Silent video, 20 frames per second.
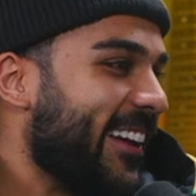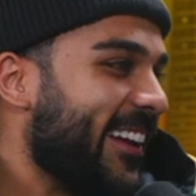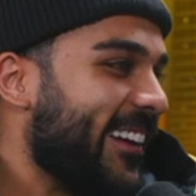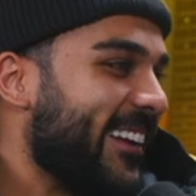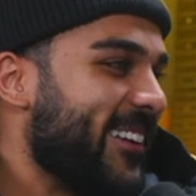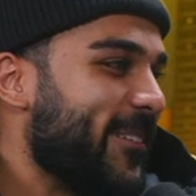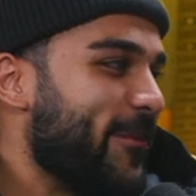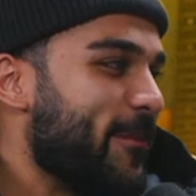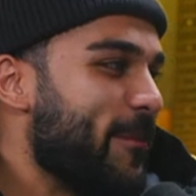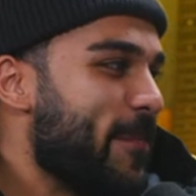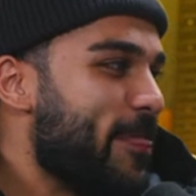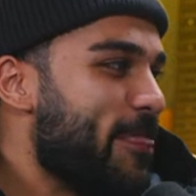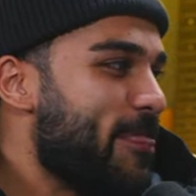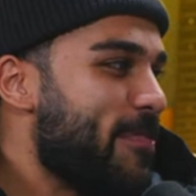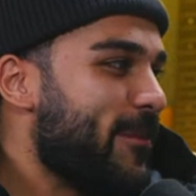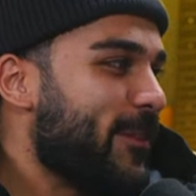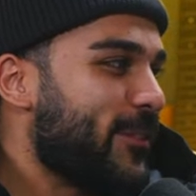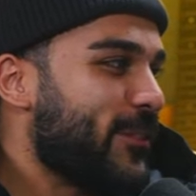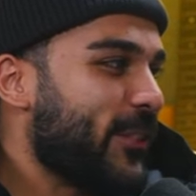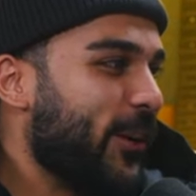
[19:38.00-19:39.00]
um,
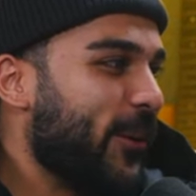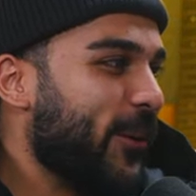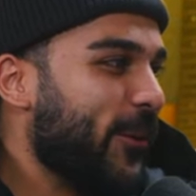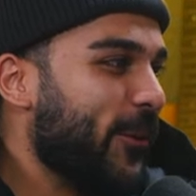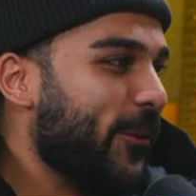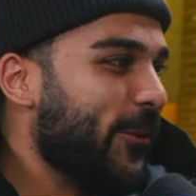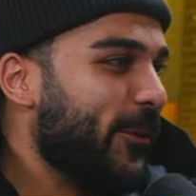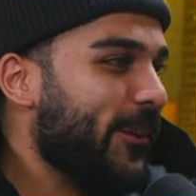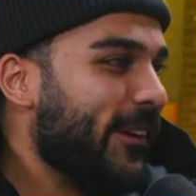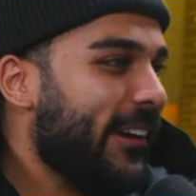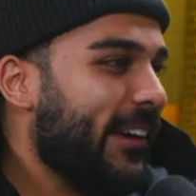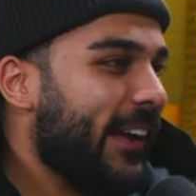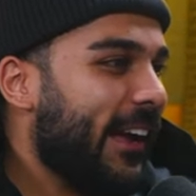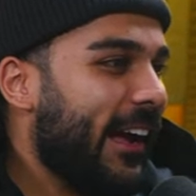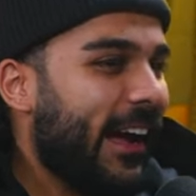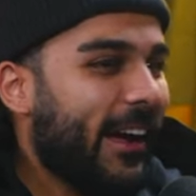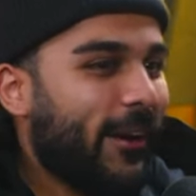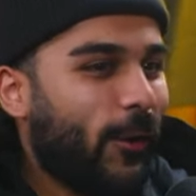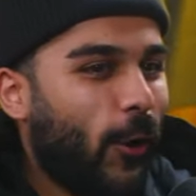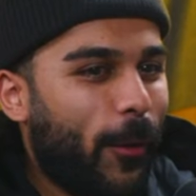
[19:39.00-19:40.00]
so
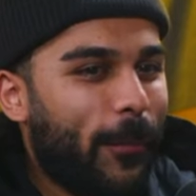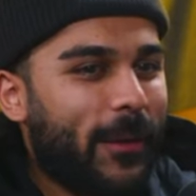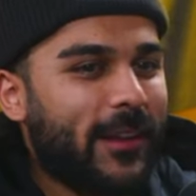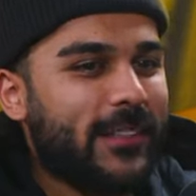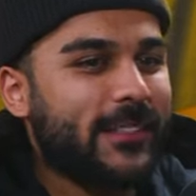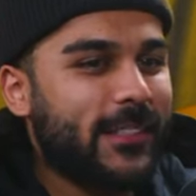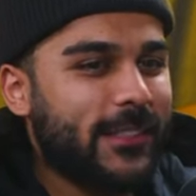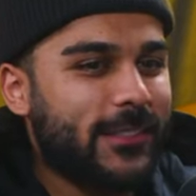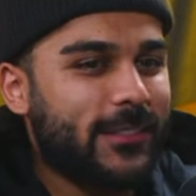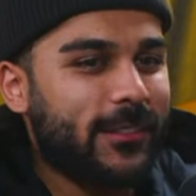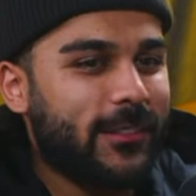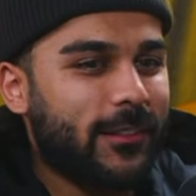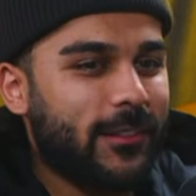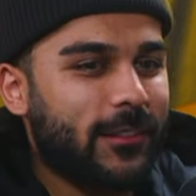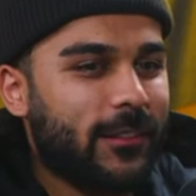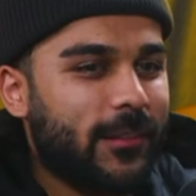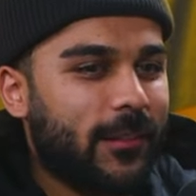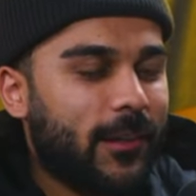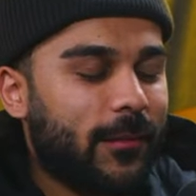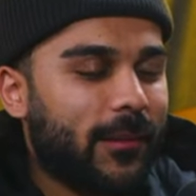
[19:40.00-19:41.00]
I call my sister
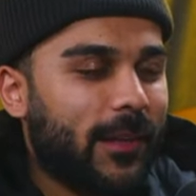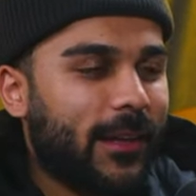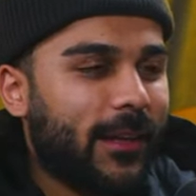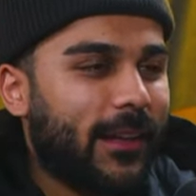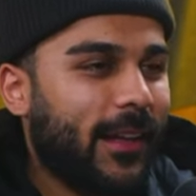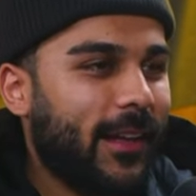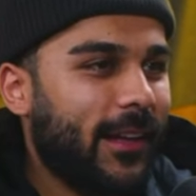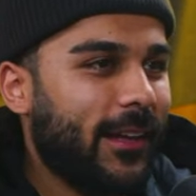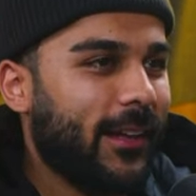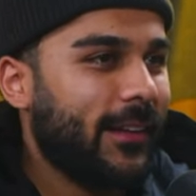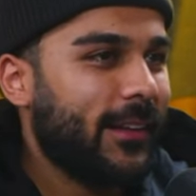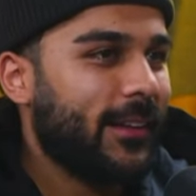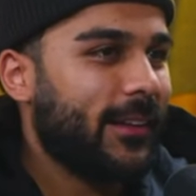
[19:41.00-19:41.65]
and I'm like, hey,